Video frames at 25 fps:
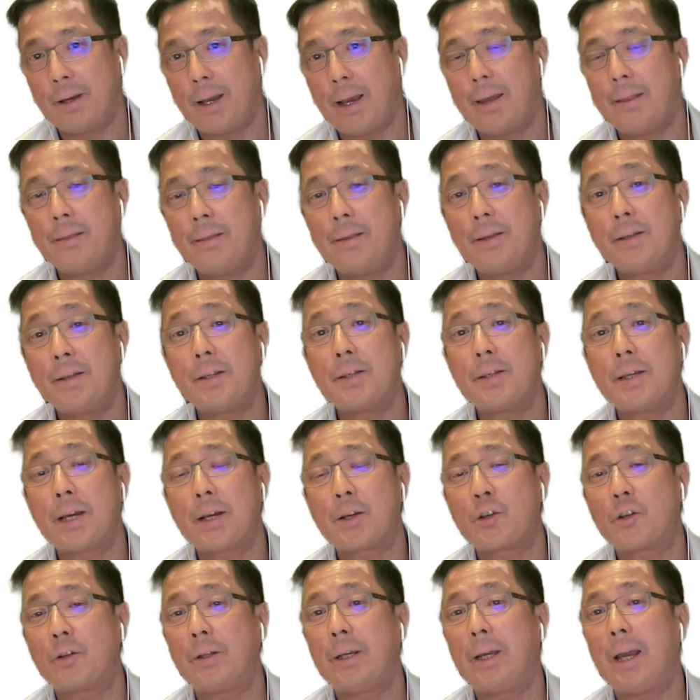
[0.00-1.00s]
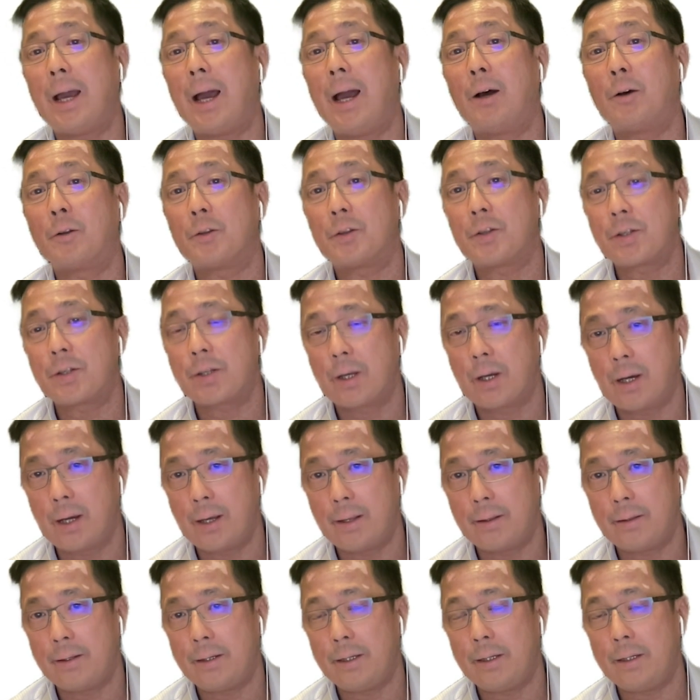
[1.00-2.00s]
and this is actually
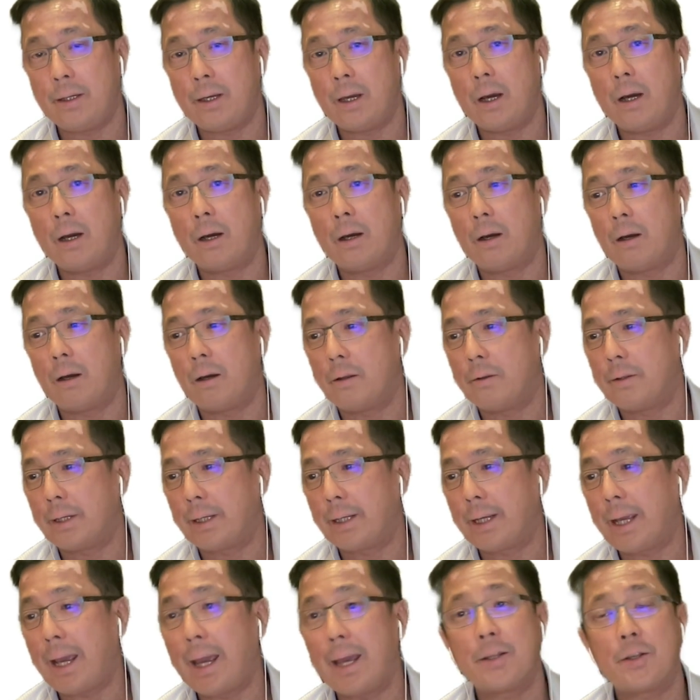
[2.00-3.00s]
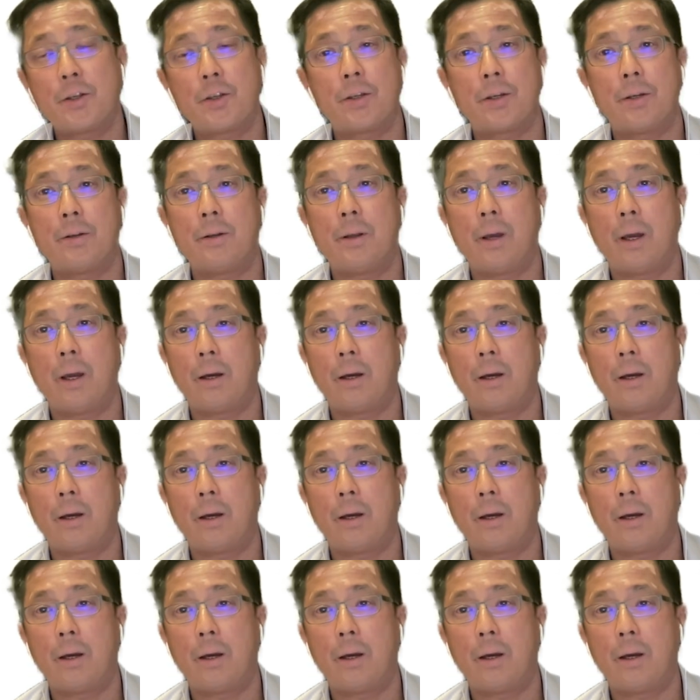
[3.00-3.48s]
outside the cancer